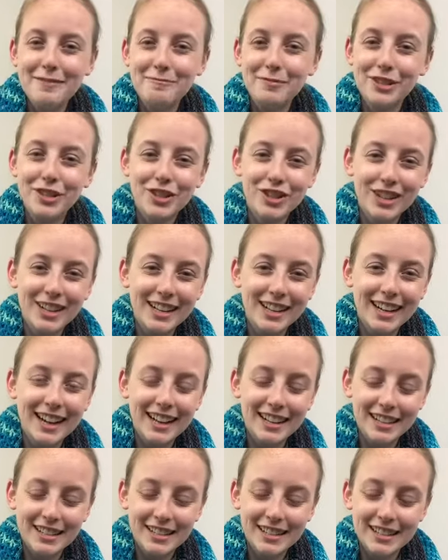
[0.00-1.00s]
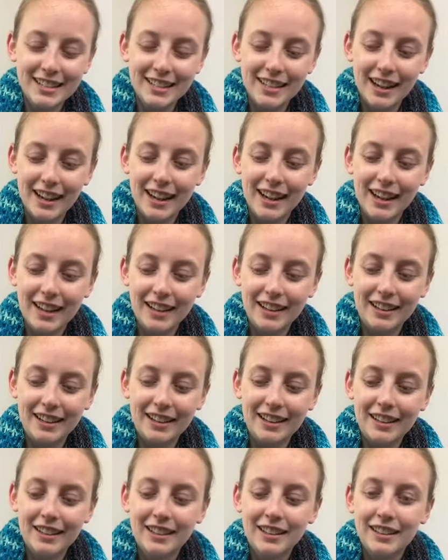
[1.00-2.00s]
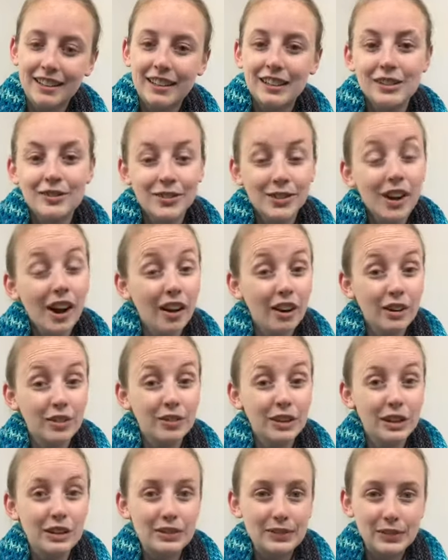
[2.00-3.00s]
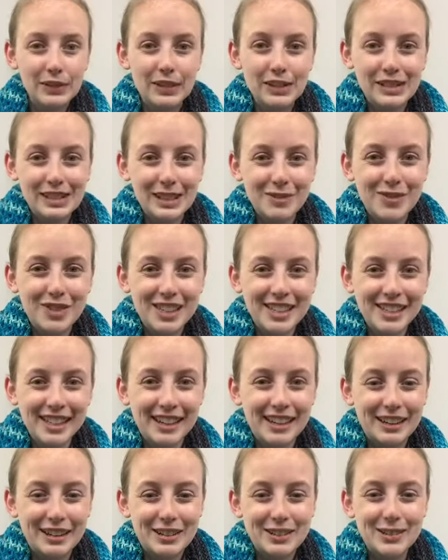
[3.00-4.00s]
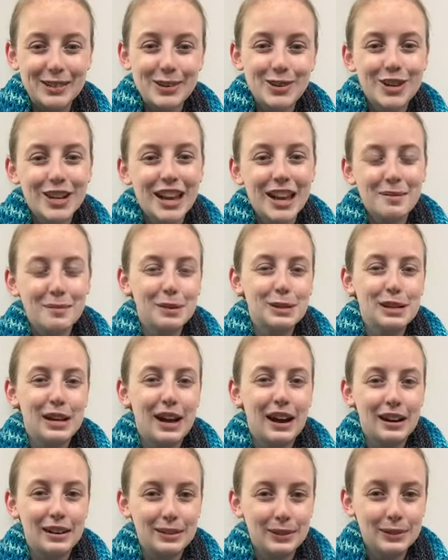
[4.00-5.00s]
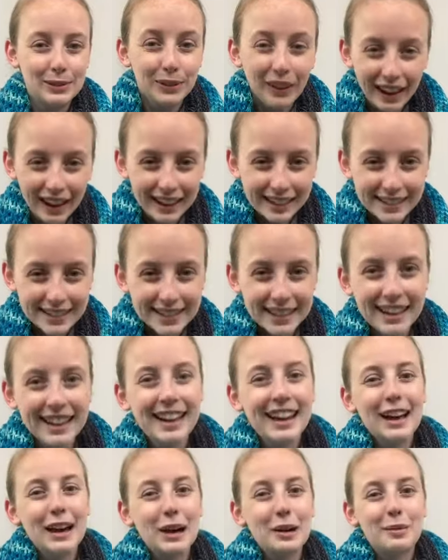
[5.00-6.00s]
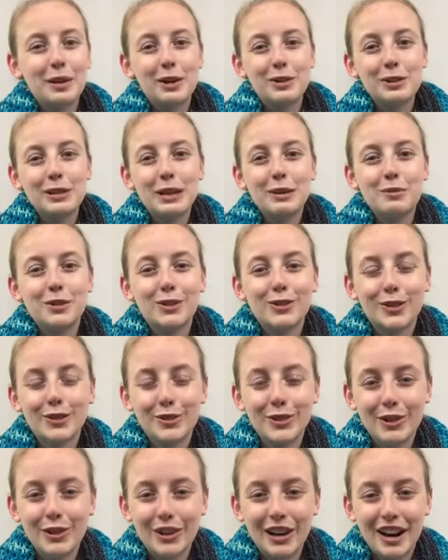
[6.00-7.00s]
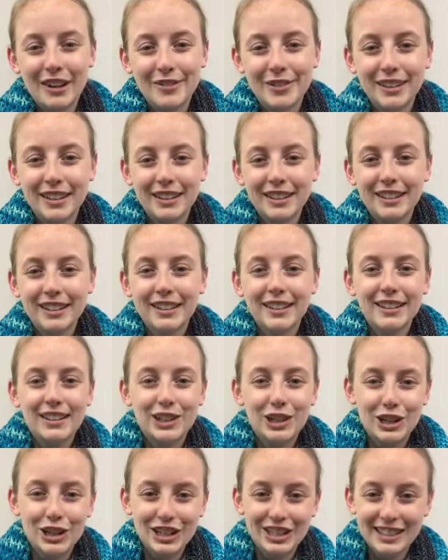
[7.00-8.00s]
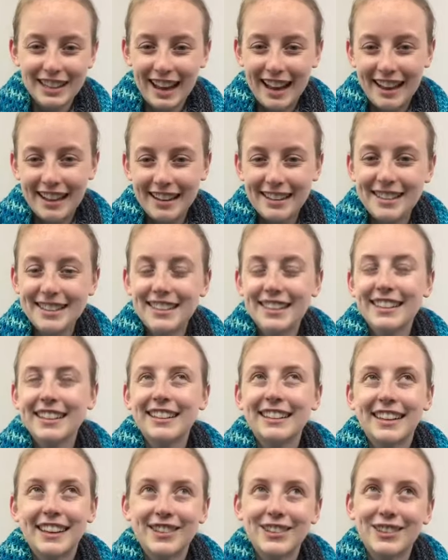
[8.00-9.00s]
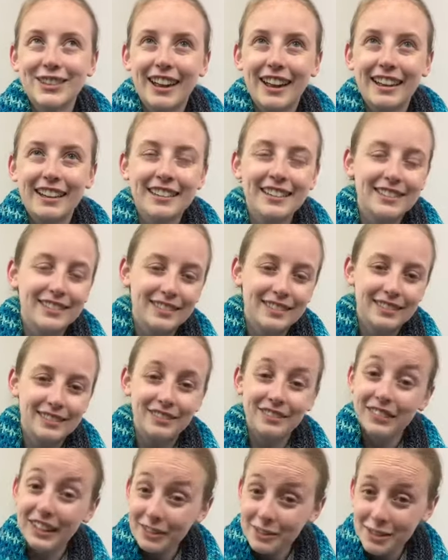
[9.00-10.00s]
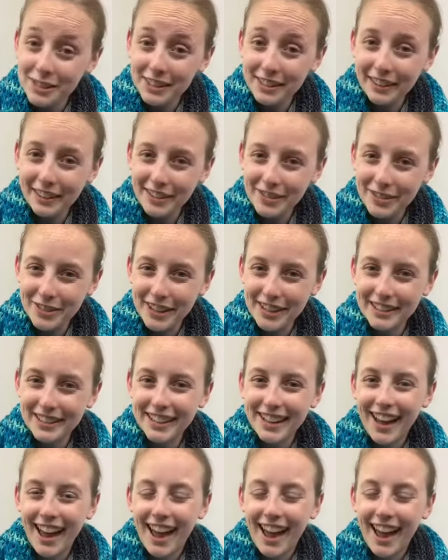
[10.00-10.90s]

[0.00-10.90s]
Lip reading: She has done photography for some designers, so she came and talked to us about tips for photographing your designs yesterday, and that was a lot of fun.